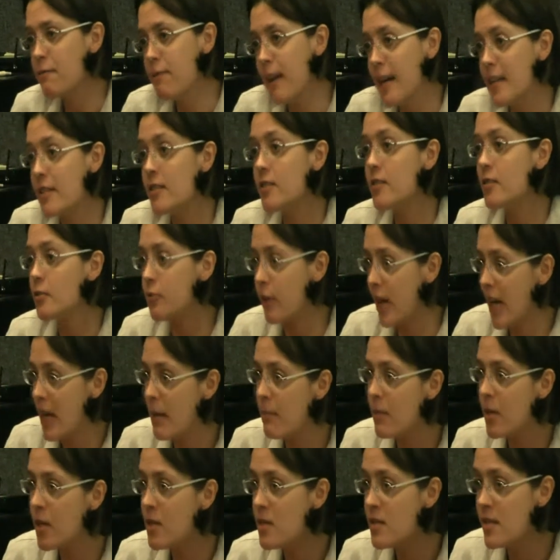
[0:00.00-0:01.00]
find an
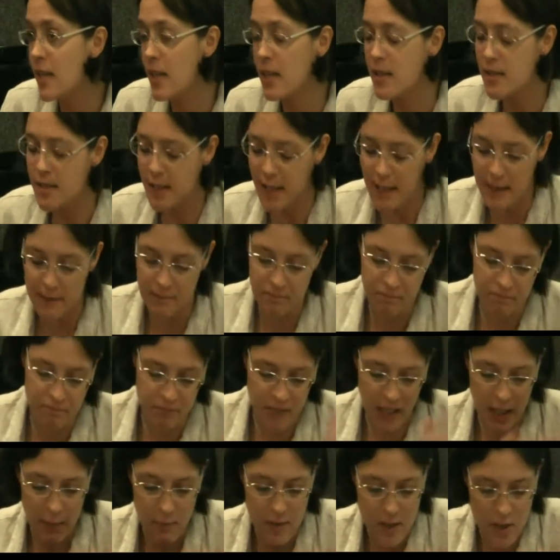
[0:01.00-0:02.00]
agreement, and um,
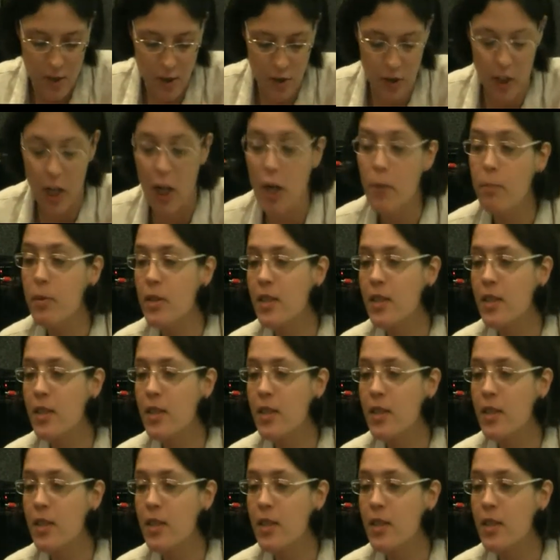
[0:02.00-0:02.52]
and we don't know.